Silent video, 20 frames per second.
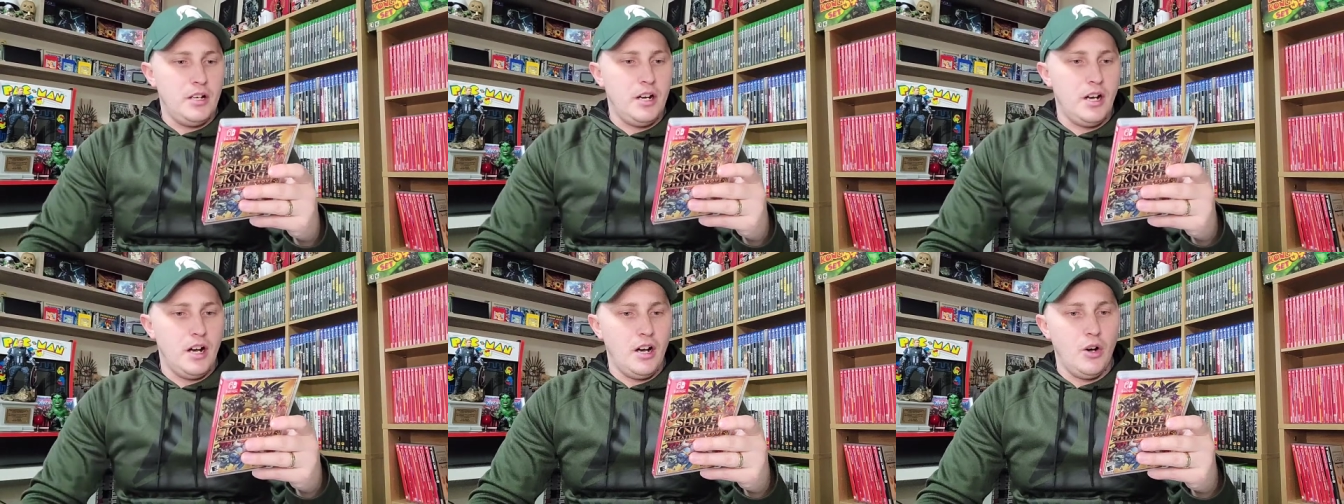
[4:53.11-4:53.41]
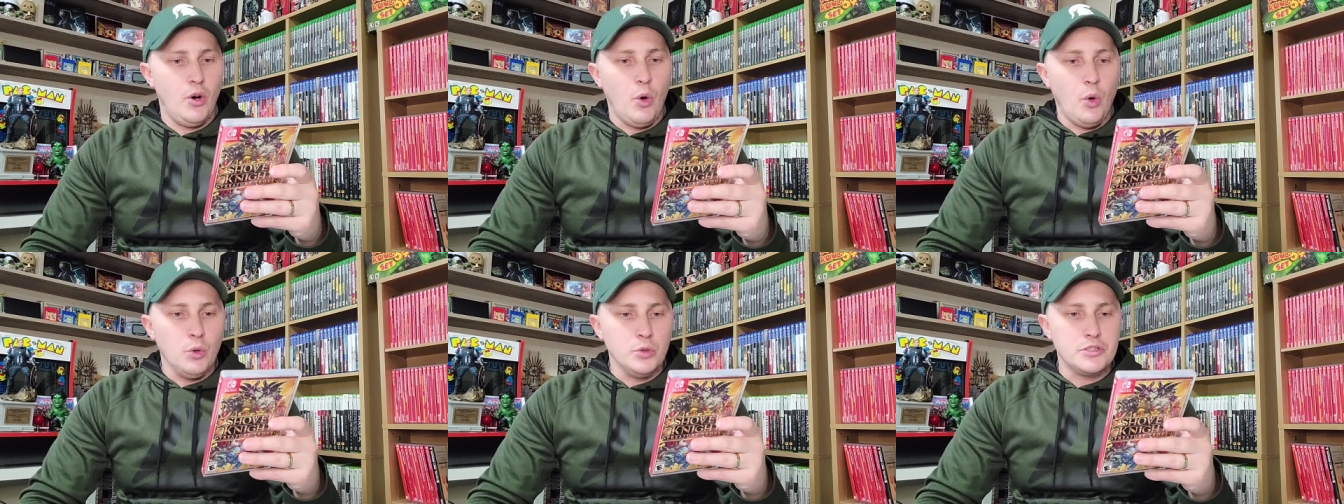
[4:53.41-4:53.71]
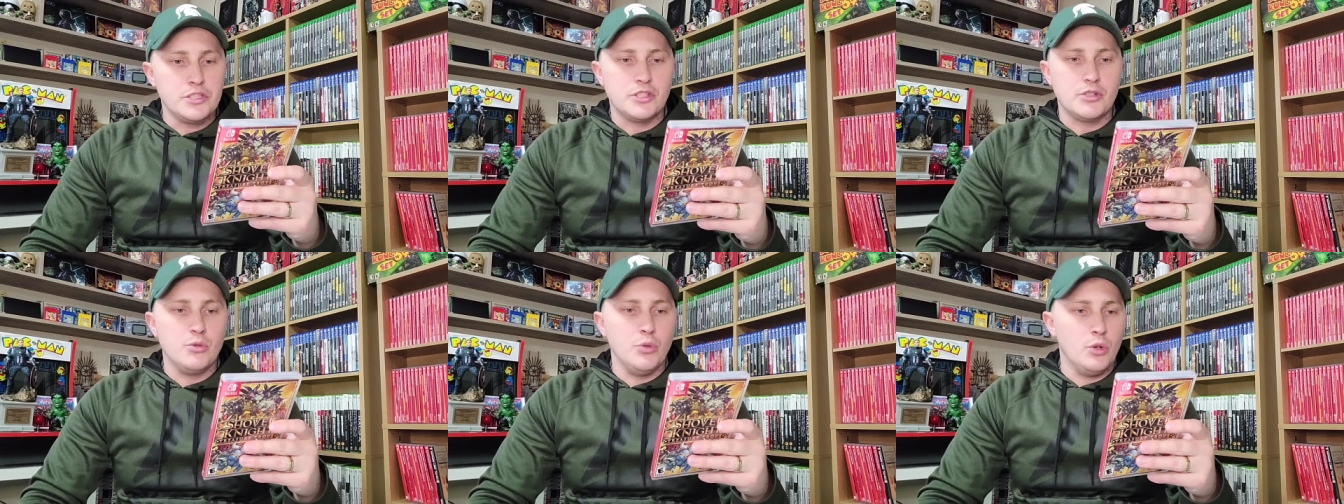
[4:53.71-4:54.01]
uh,
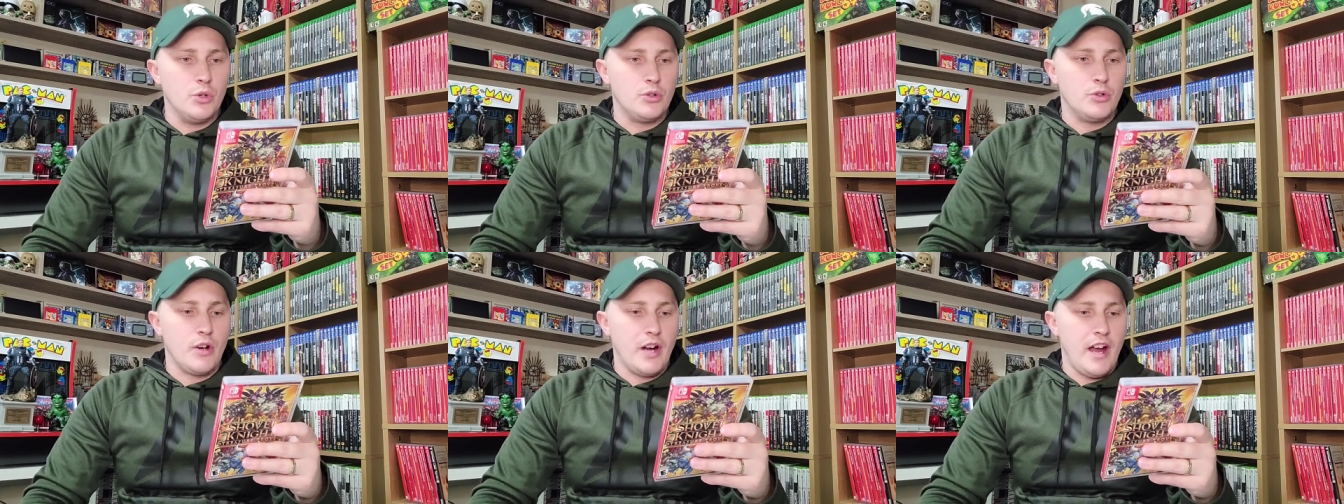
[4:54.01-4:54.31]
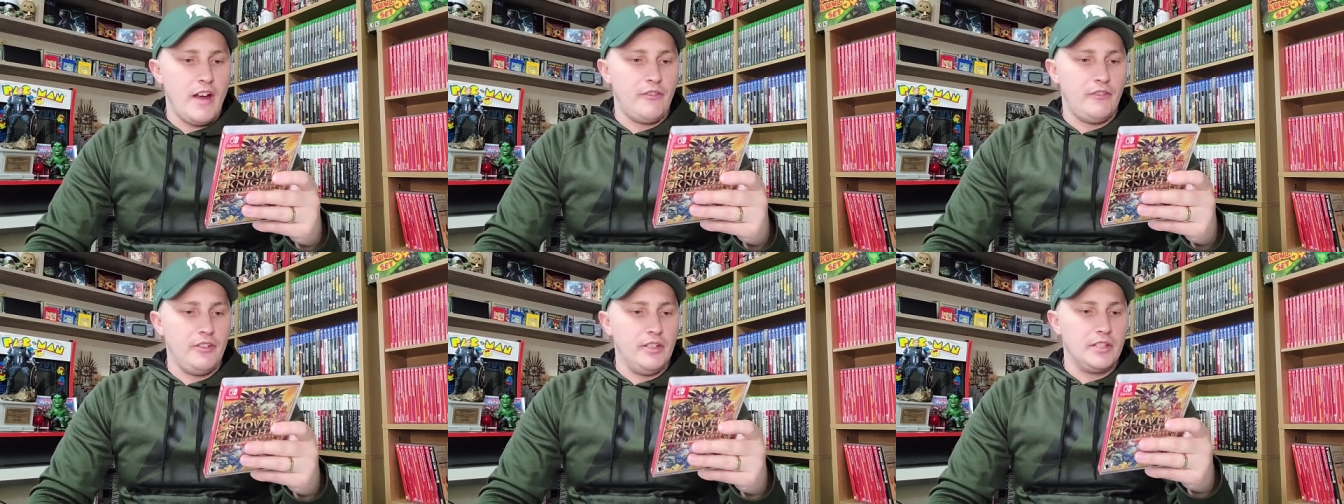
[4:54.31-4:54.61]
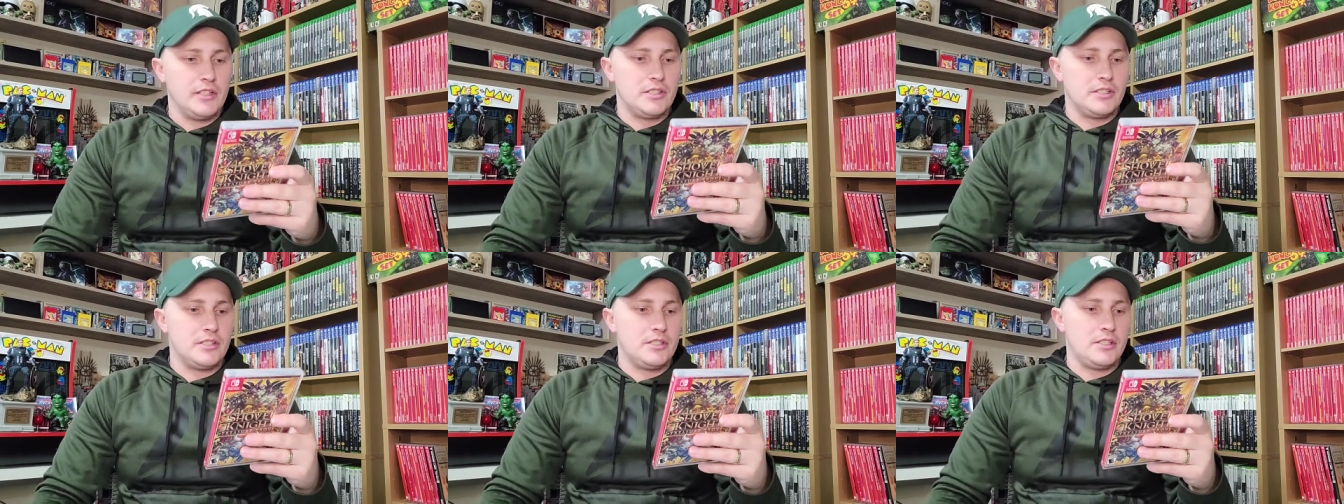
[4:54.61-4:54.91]
old school
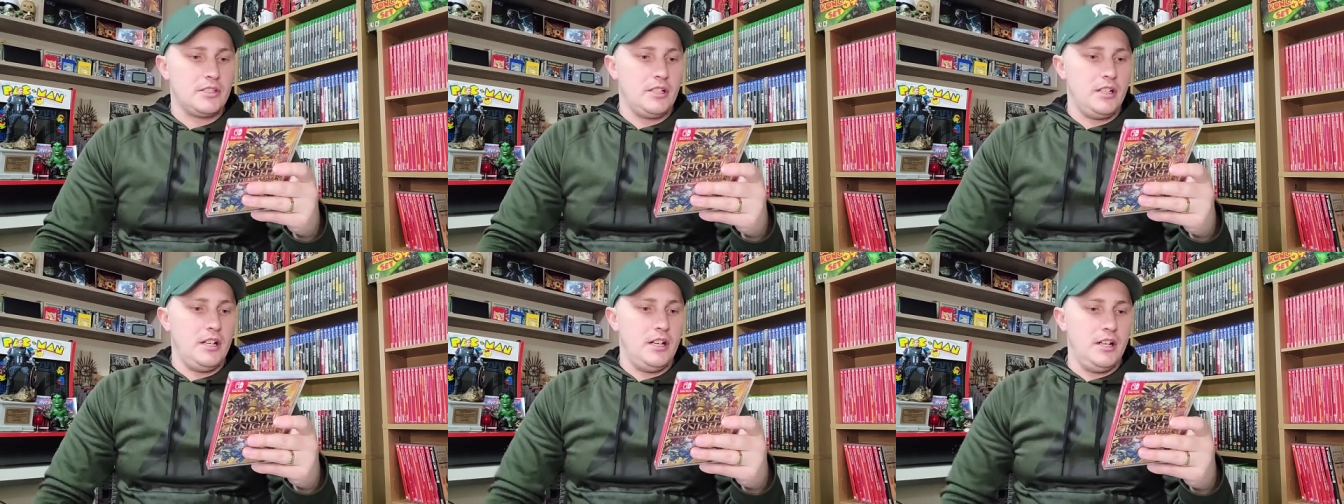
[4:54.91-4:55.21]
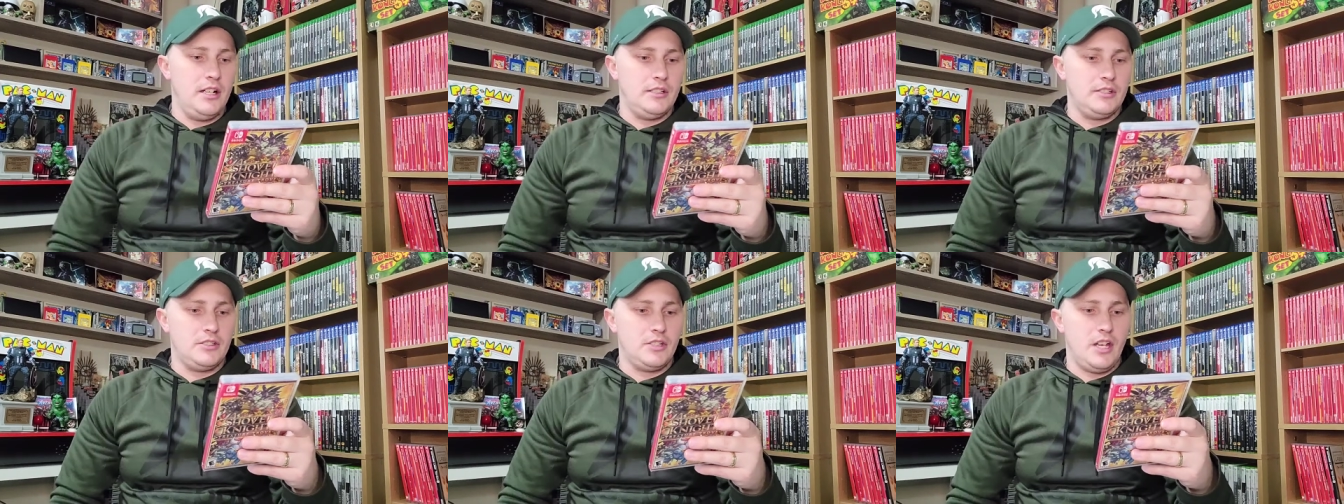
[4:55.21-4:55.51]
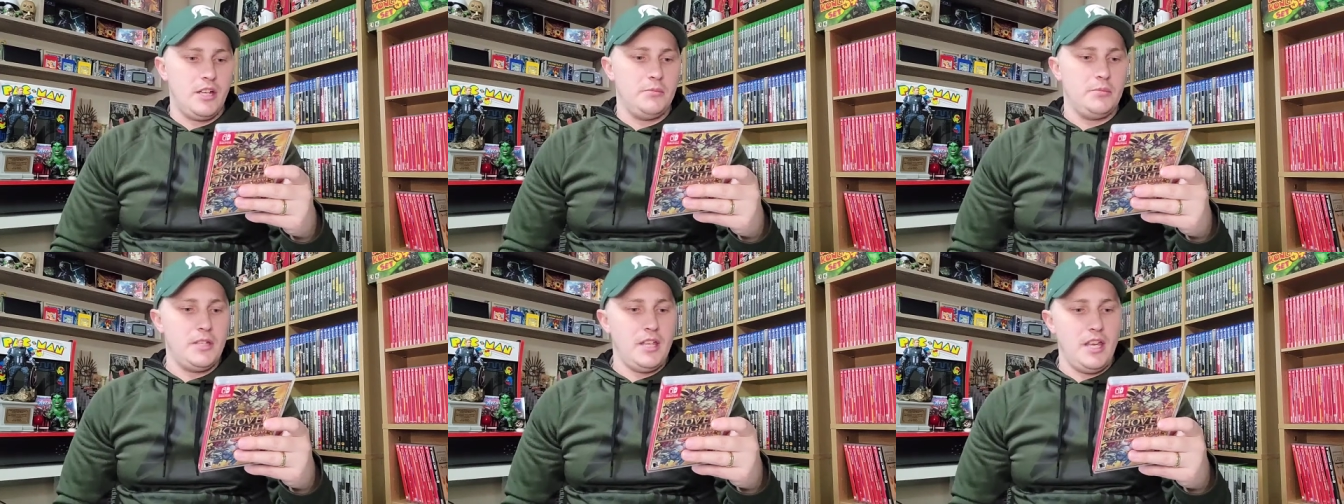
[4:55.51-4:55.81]
graphics uh,
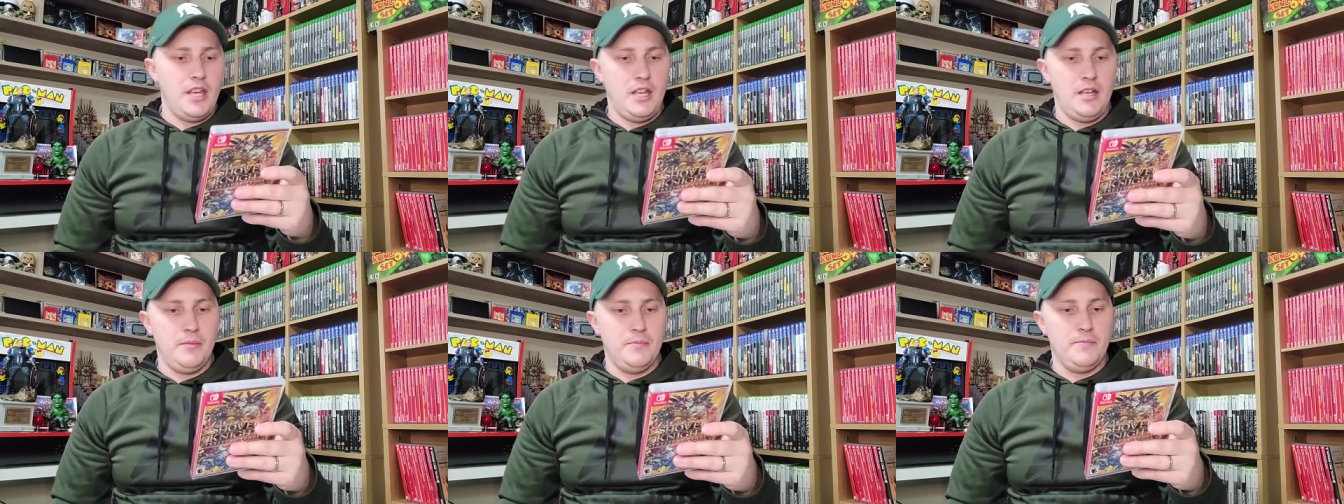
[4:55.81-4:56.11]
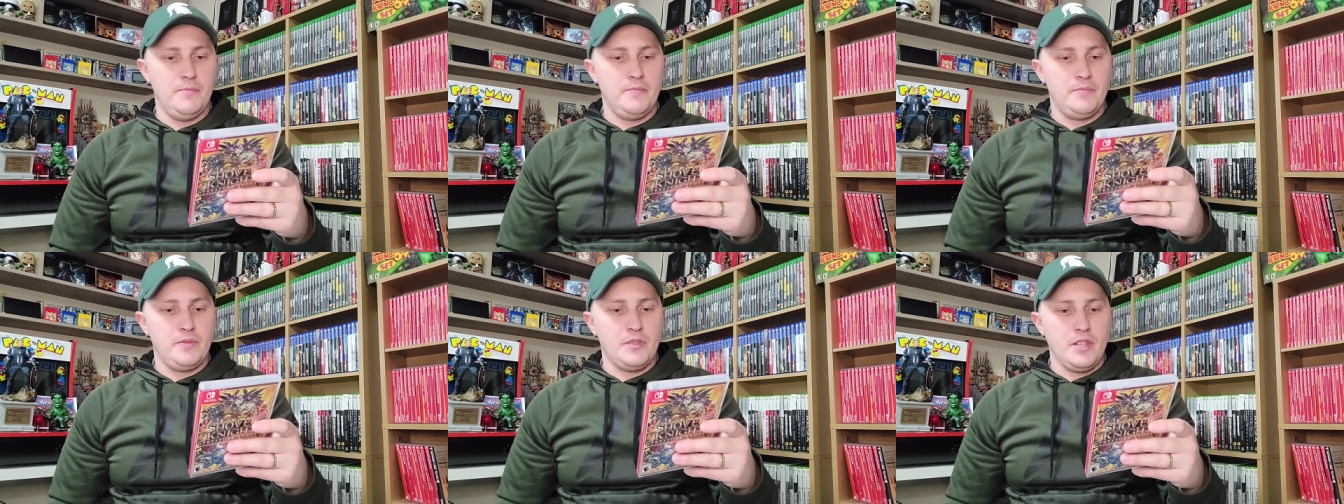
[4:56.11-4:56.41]
type game.